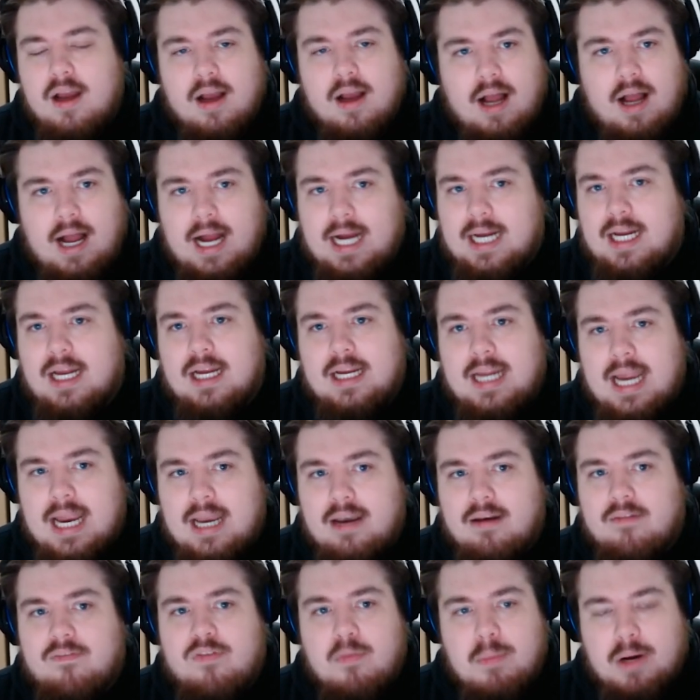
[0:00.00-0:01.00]

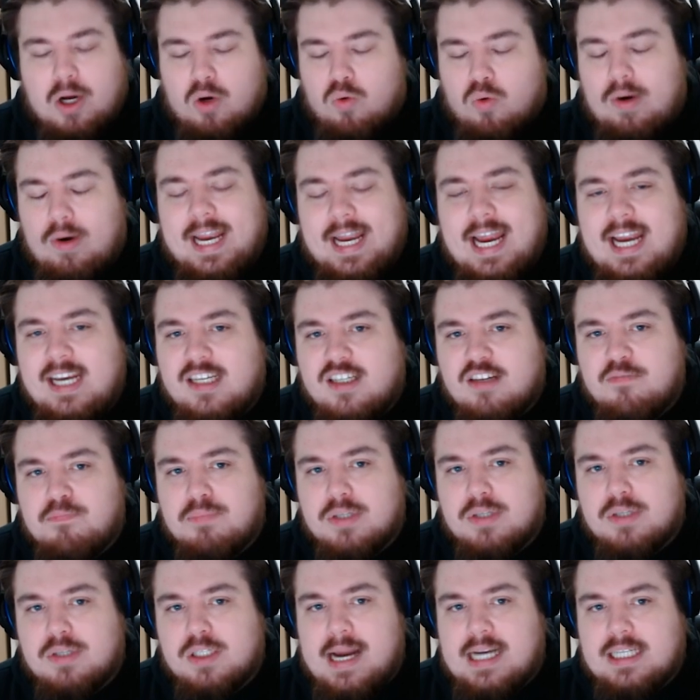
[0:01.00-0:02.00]
again, from a creative
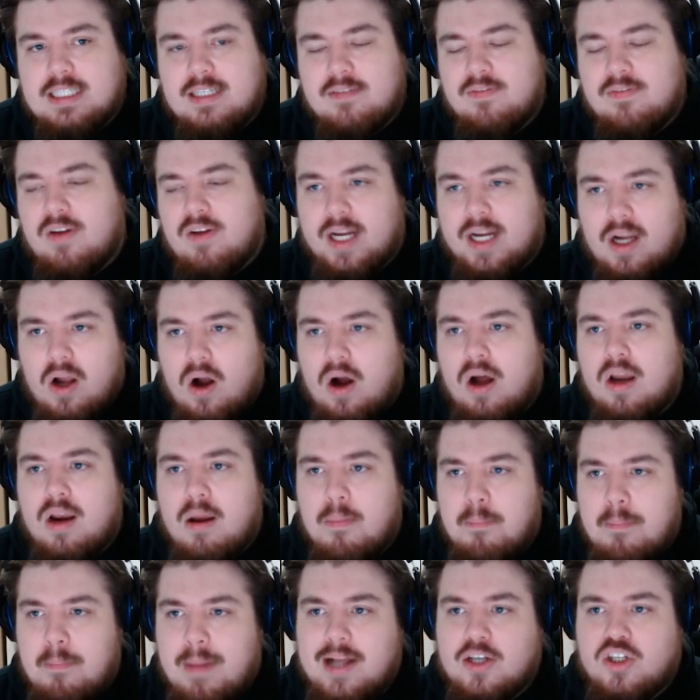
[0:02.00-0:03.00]
perspective, I can't
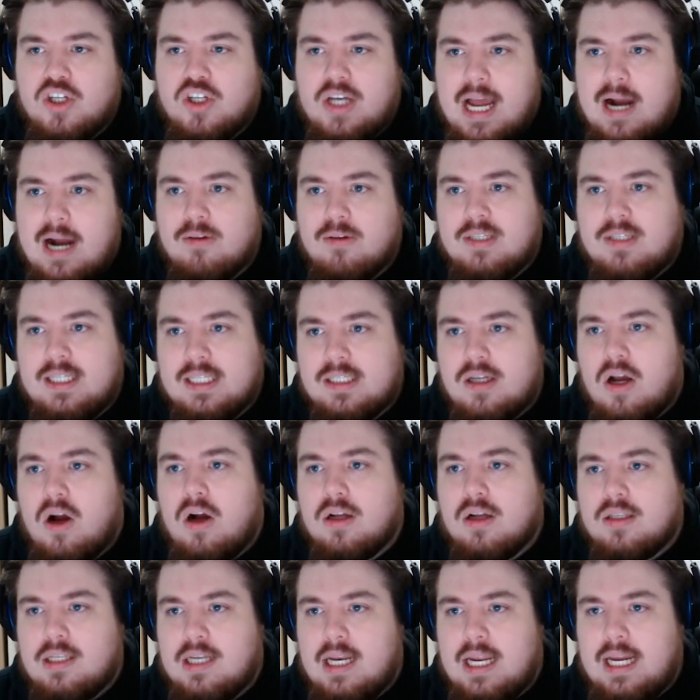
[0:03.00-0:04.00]
imagine how
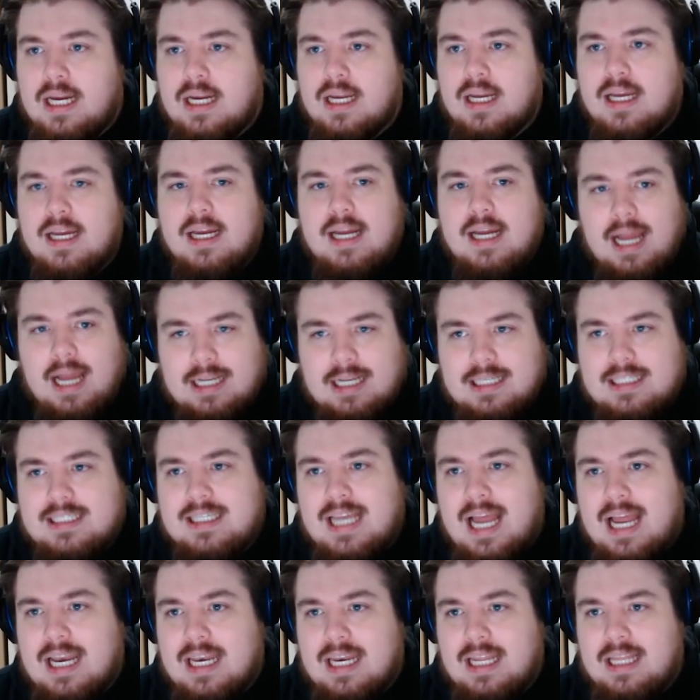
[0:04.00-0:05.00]
disheartening and
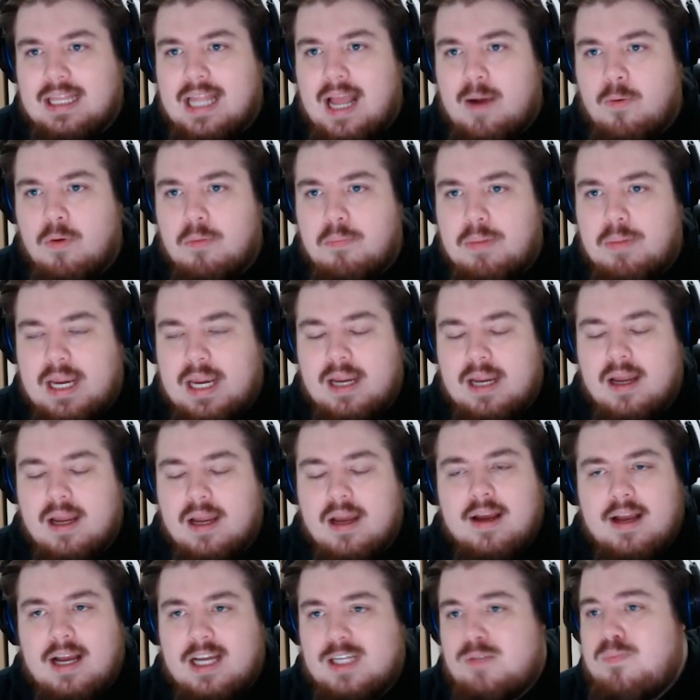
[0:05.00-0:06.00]
saddening that would be,
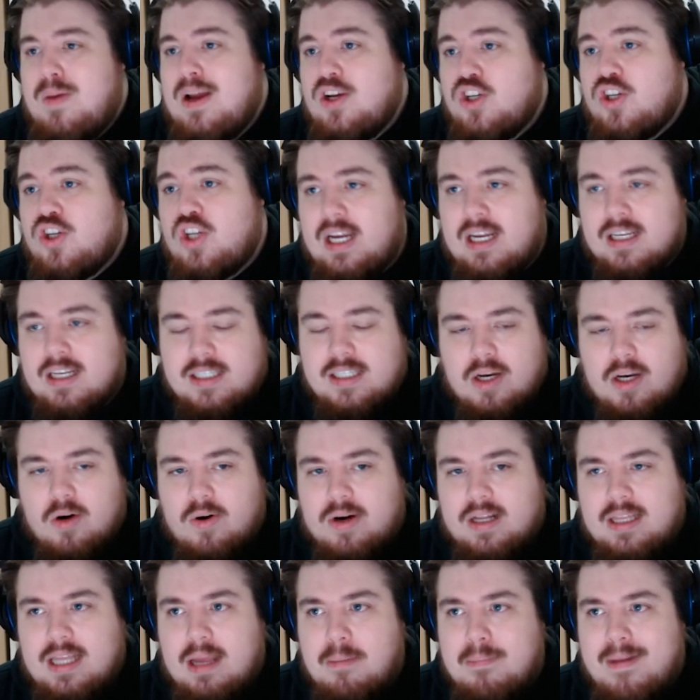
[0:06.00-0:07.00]
especially
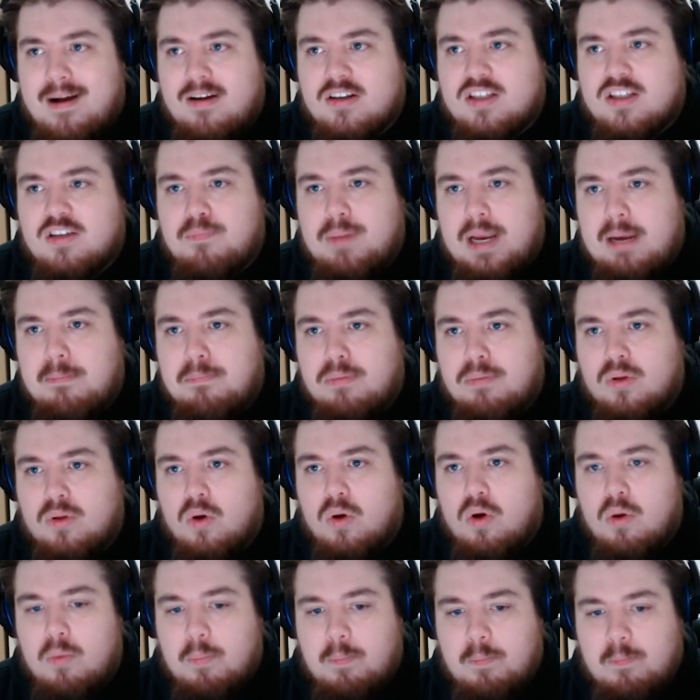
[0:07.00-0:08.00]
considering the amount of people
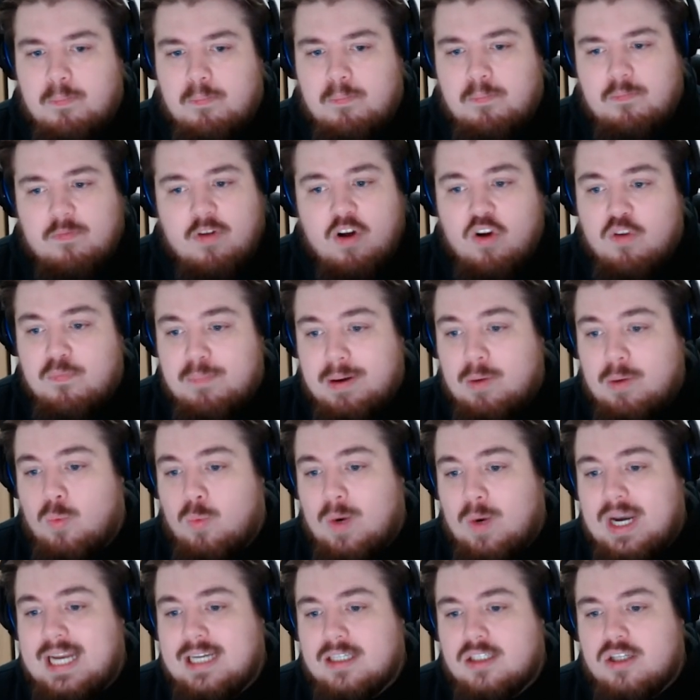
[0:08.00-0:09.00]
who have been
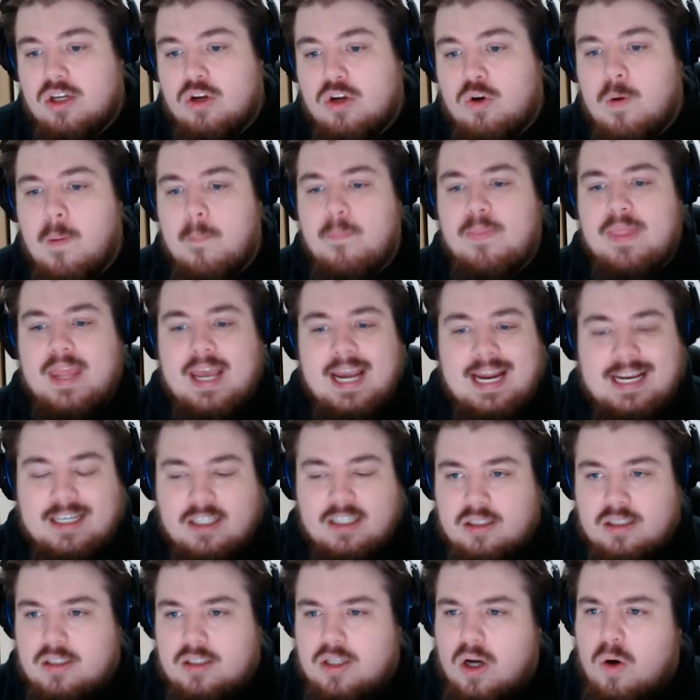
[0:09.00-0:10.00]
willing to
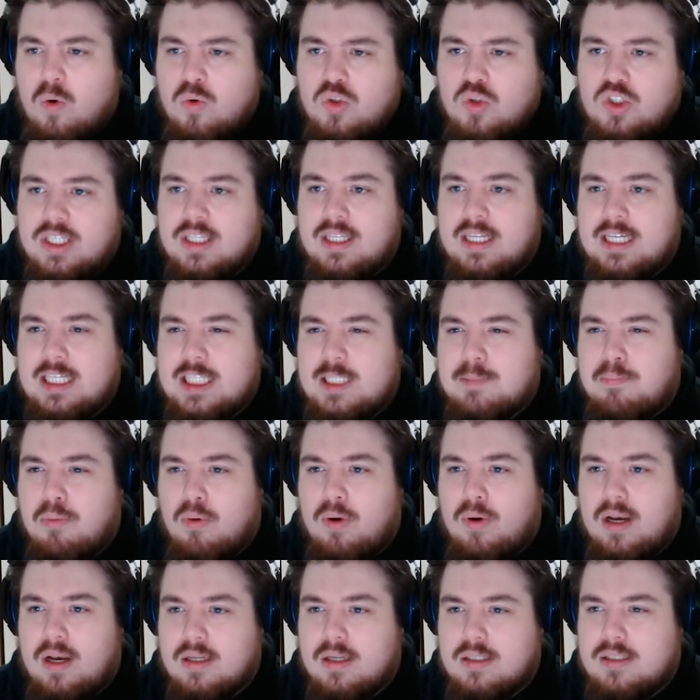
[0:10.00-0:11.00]
indulge in these
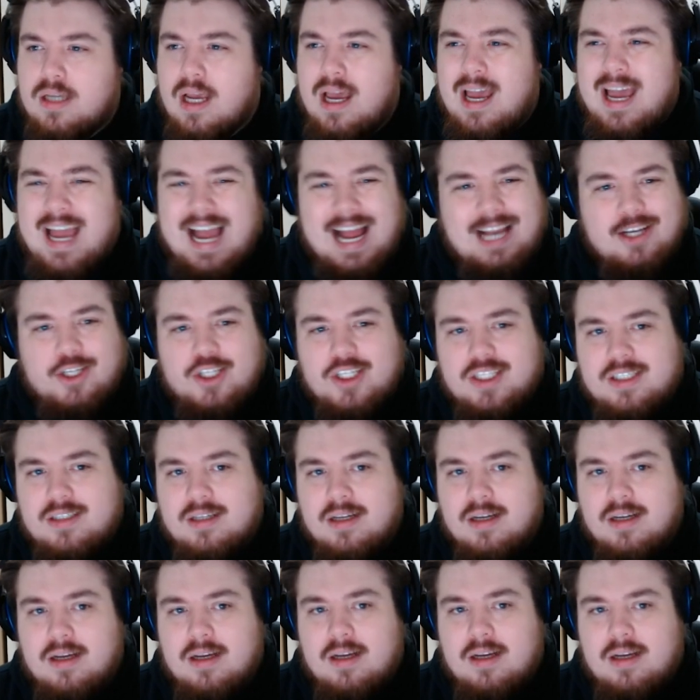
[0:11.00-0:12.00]
spoilers, and just,
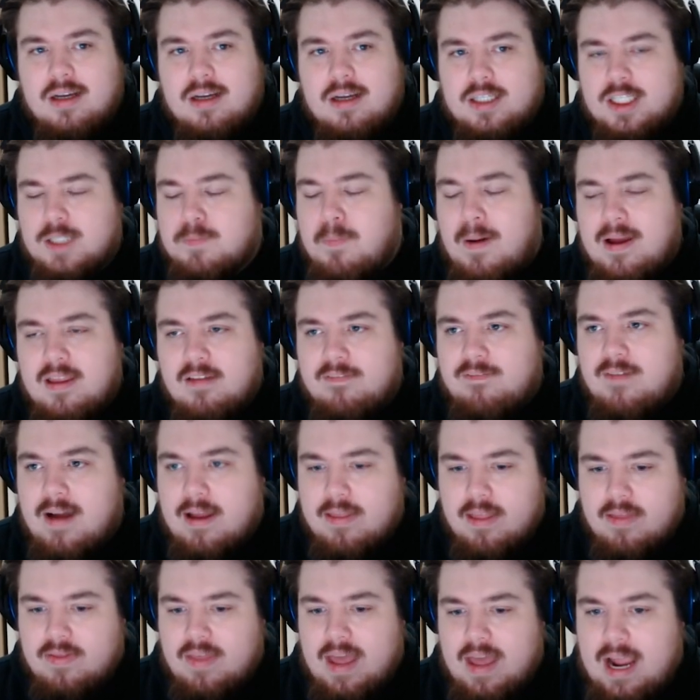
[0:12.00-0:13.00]
despite the fact
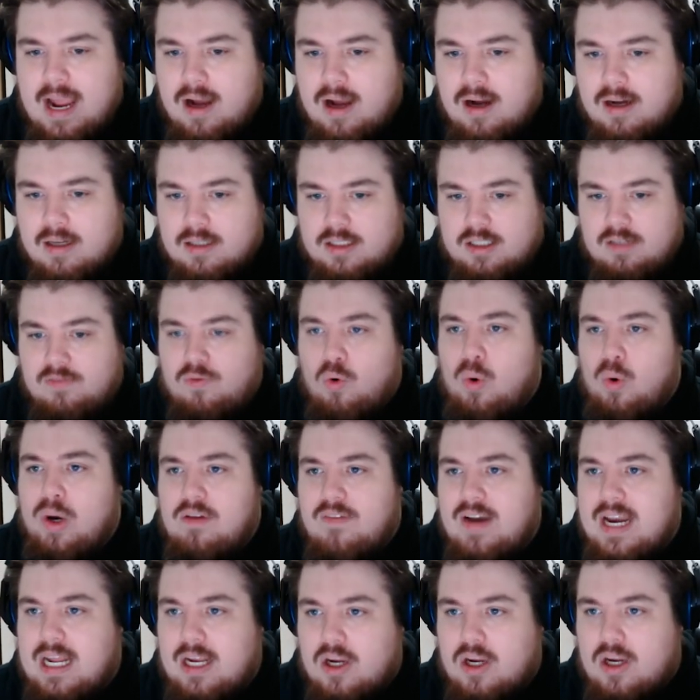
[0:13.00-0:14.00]
that they are devoid of
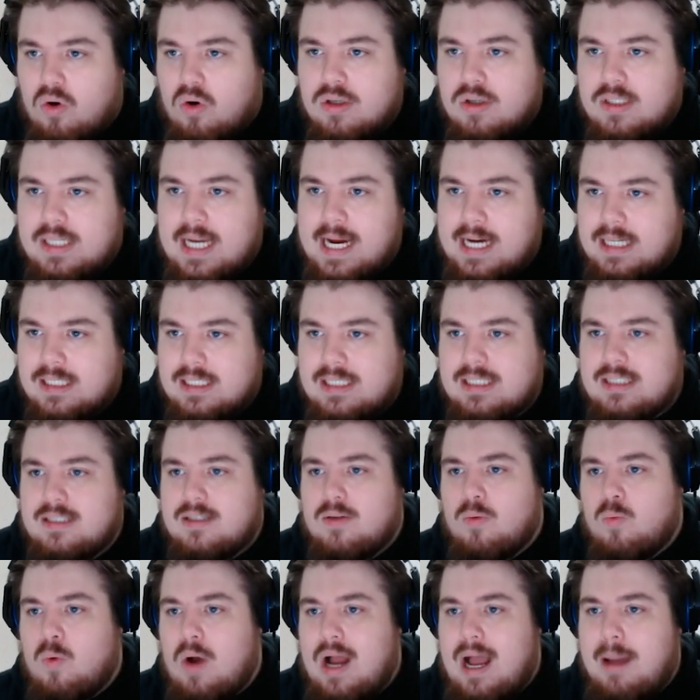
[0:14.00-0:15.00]
any context as to
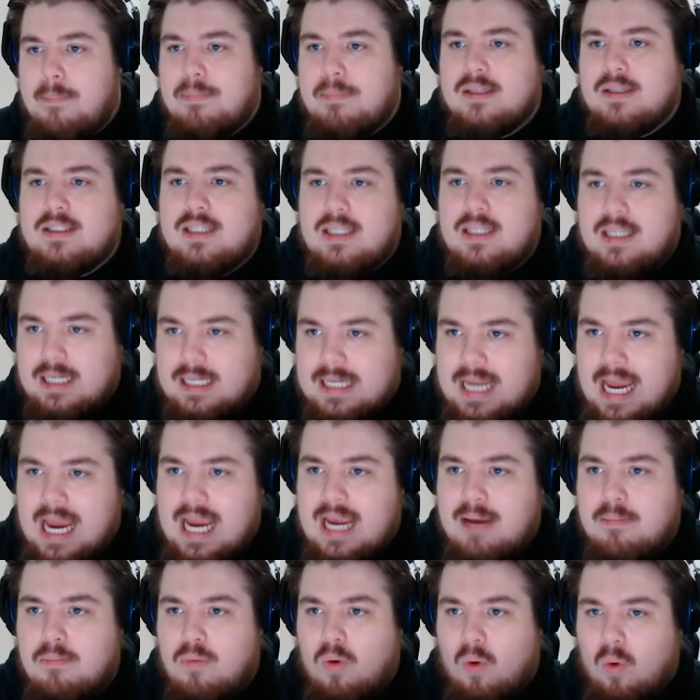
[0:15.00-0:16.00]
what happens in the
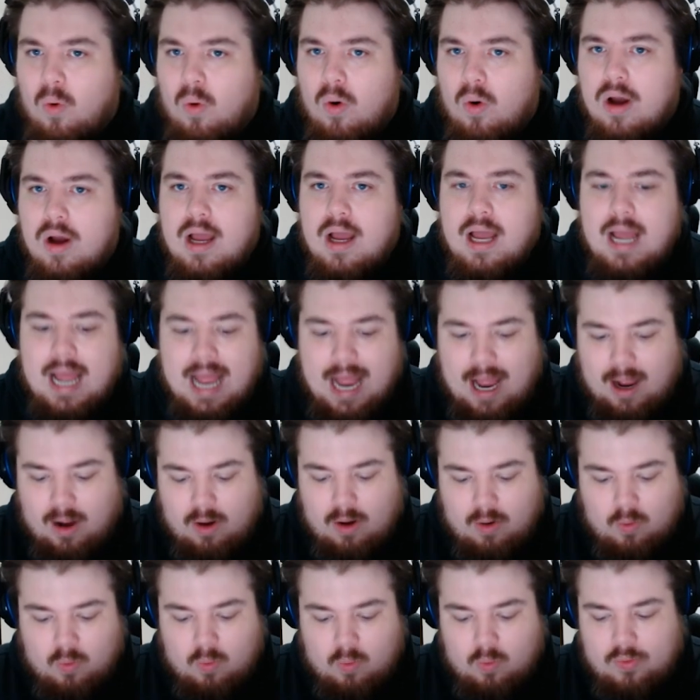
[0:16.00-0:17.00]
game or
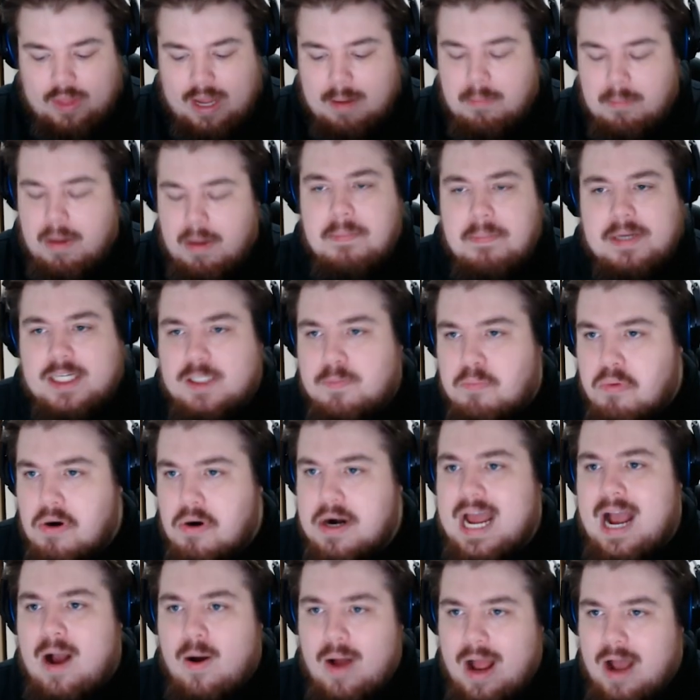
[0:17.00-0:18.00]
how they might be spread
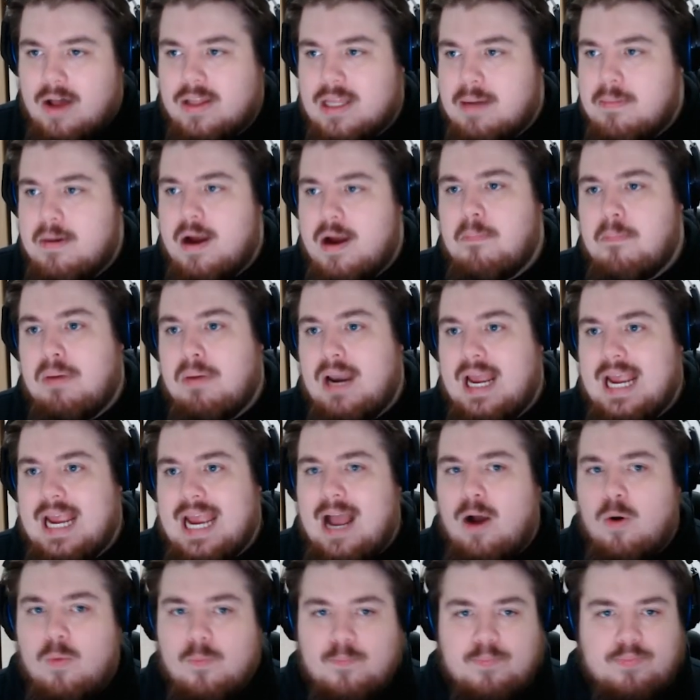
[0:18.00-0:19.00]
out, how they might play
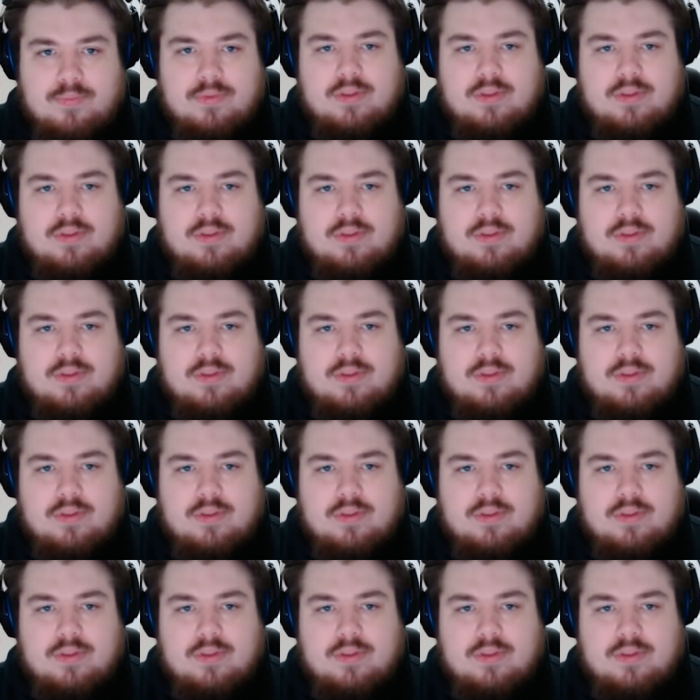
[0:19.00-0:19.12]
out